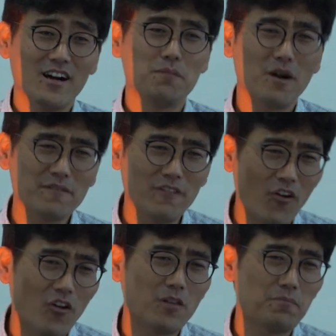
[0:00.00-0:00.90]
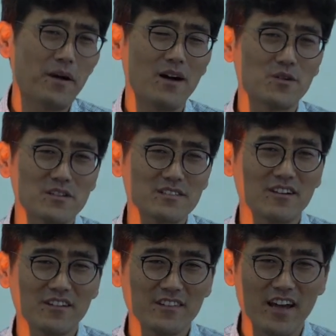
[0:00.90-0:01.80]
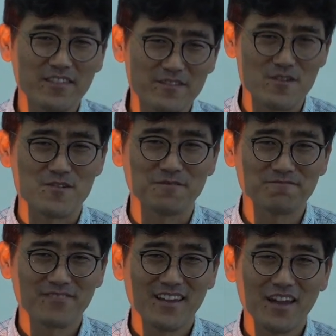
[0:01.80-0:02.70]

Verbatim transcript: above all powers on that throne.